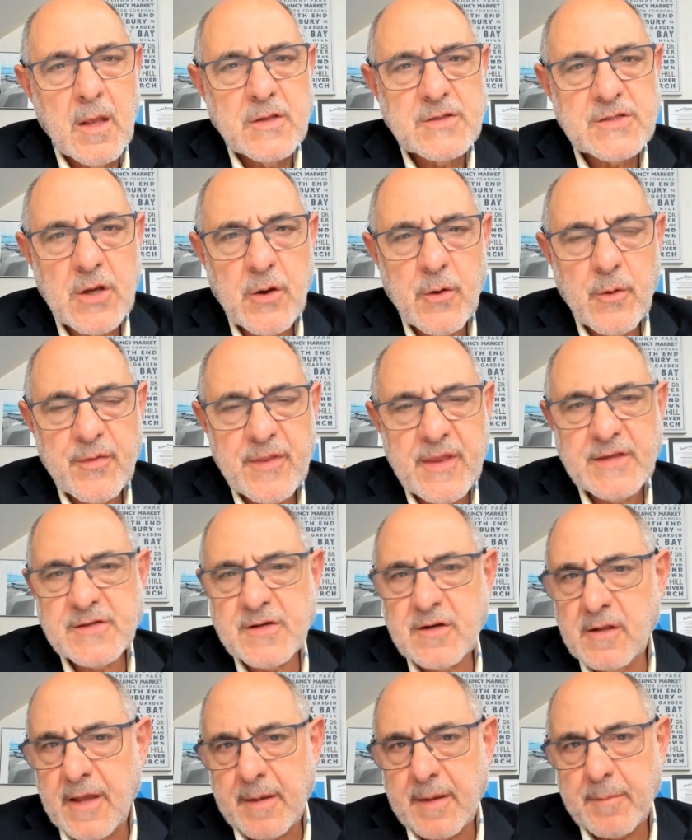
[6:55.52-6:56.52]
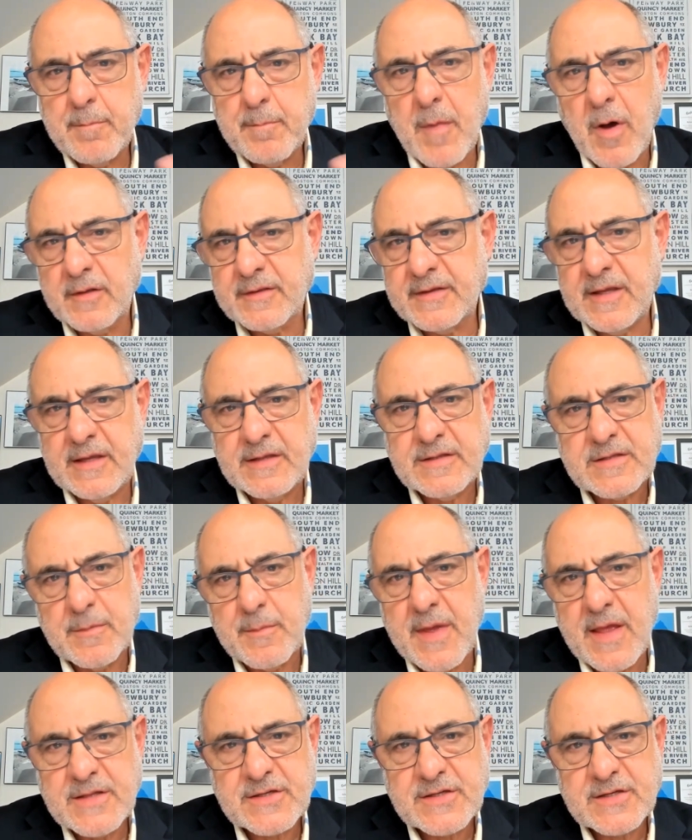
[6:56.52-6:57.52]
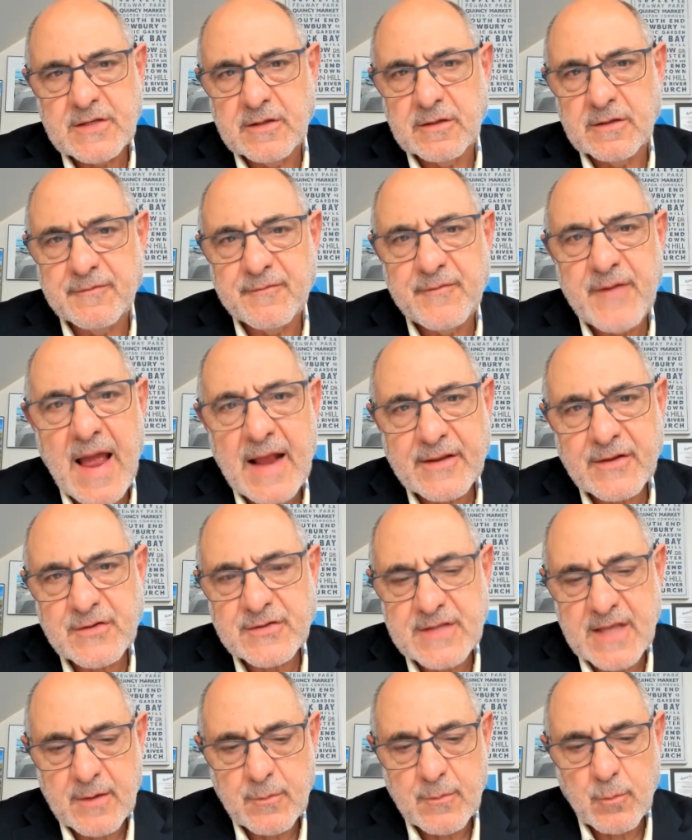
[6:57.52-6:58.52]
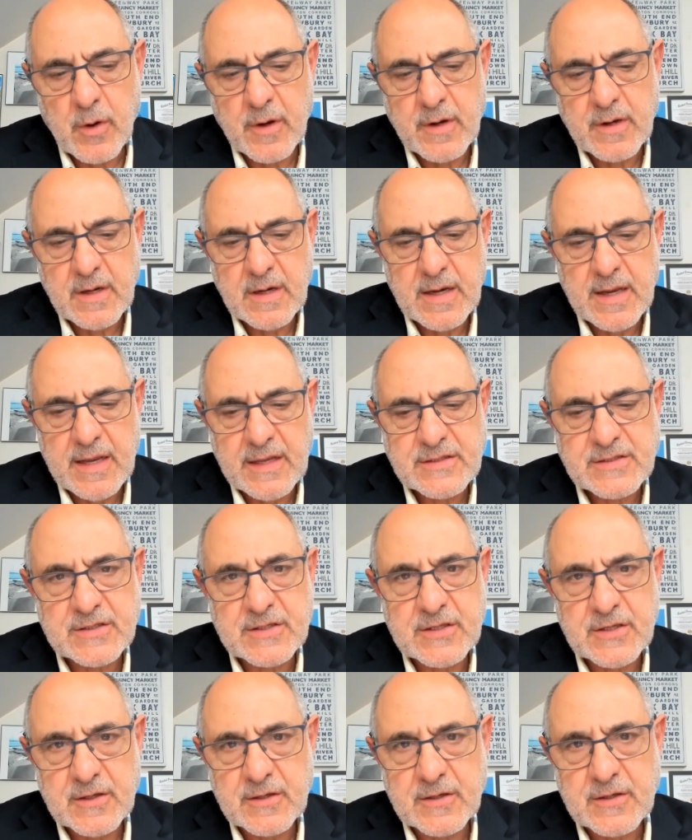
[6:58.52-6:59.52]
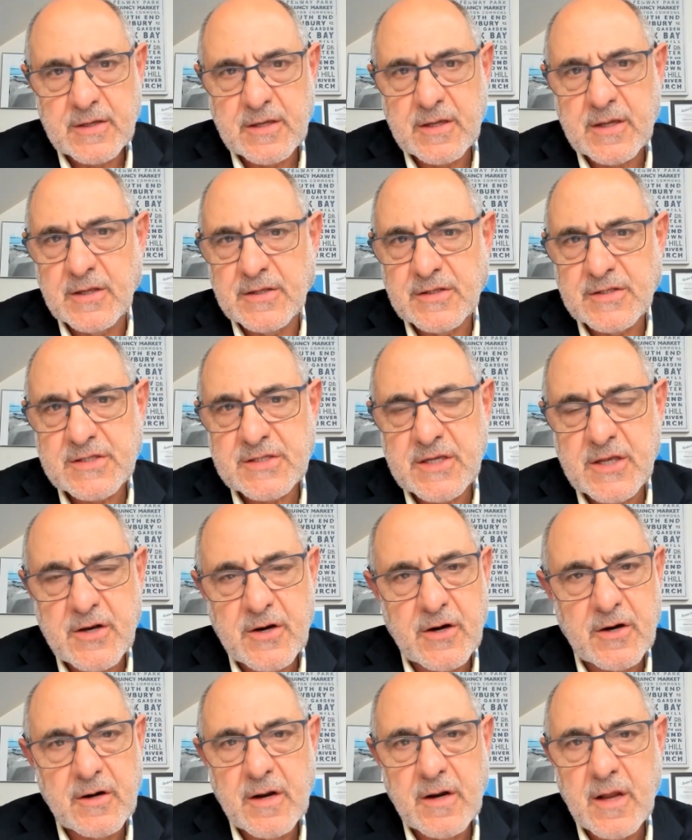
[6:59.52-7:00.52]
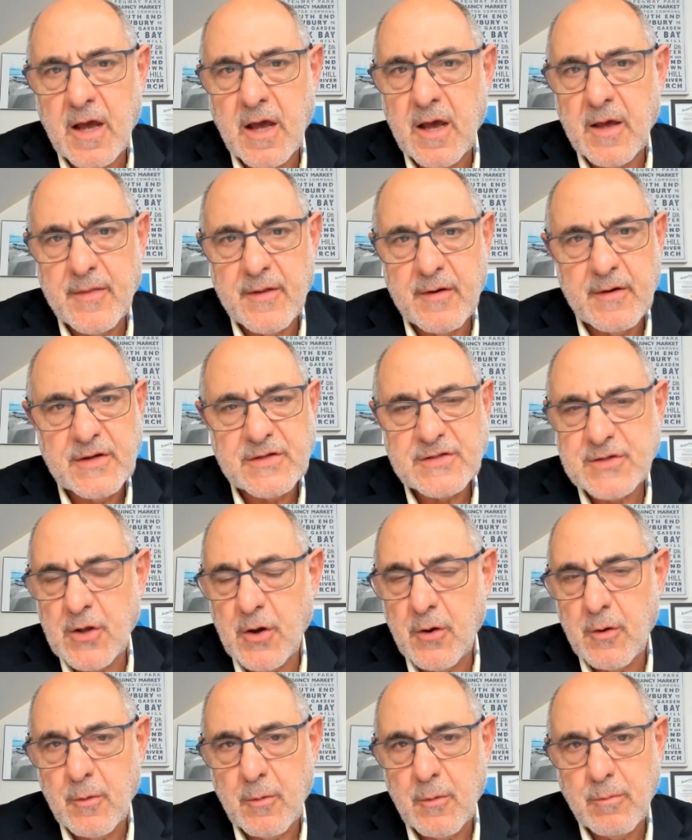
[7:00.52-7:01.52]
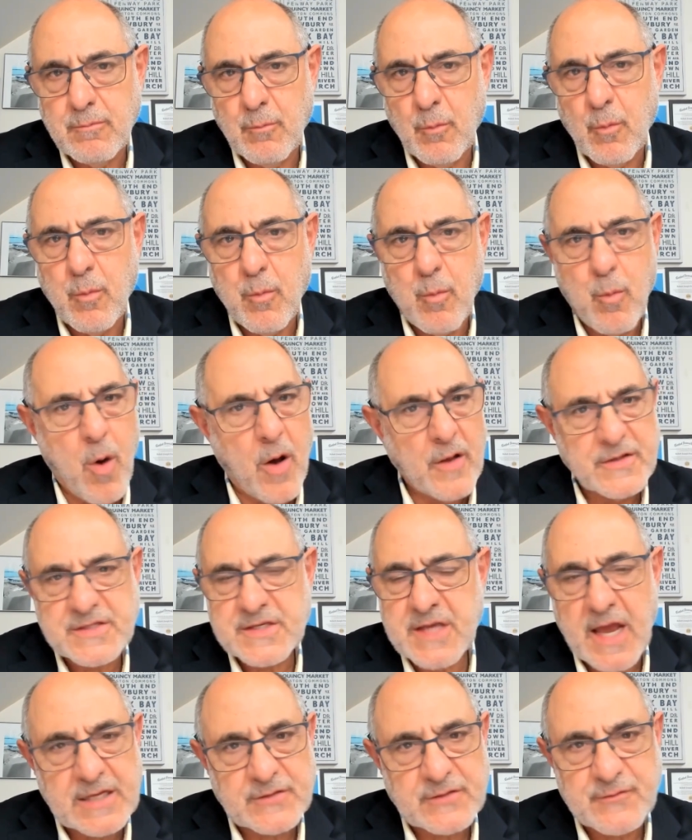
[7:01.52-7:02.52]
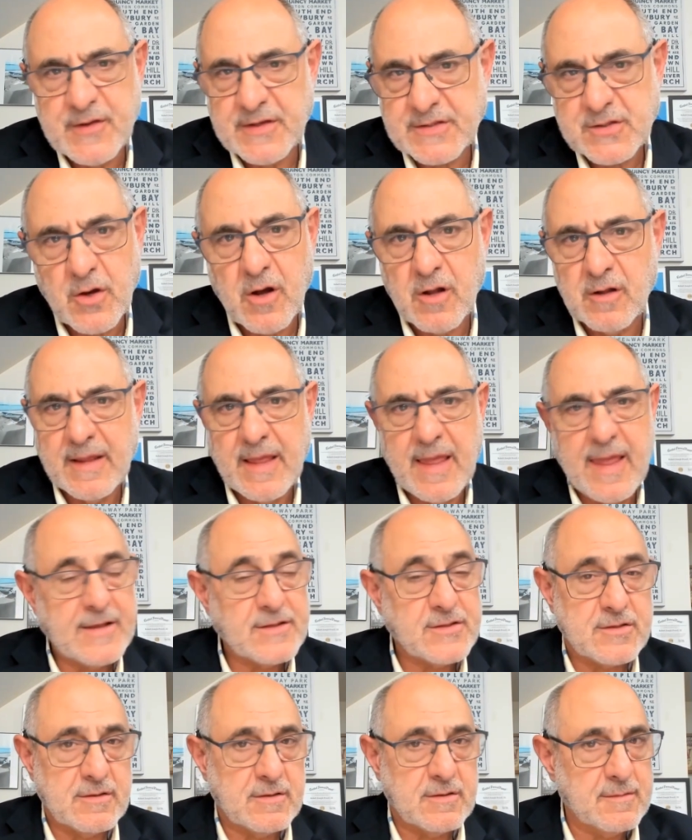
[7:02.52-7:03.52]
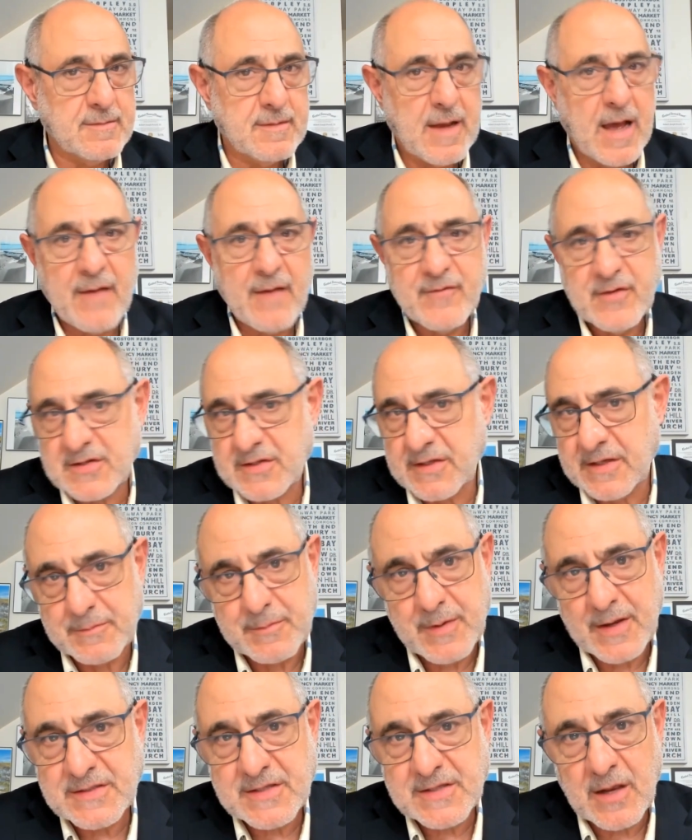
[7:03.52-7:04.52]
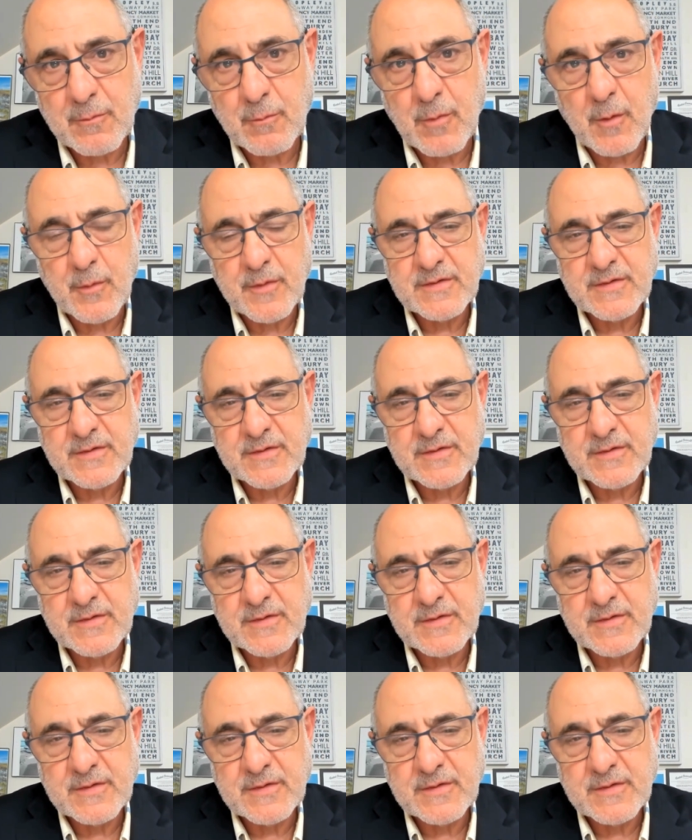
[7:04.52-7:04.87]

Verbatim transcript: So these are like multi-dimensional factors that one needs to consider. Uh, there is no one-size-fits-all answer, obviously, based on what